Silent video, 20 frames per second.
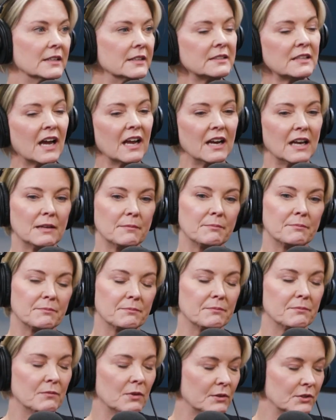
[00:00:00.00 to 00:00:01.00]
It's kind of
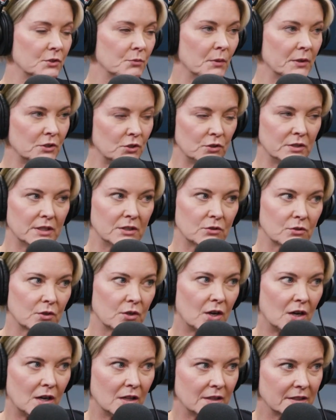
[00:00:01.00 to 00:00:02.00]
like what you did through
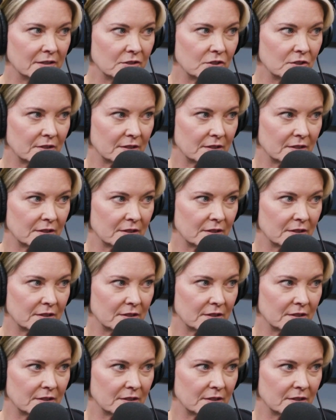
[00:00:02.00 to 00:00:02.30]
college.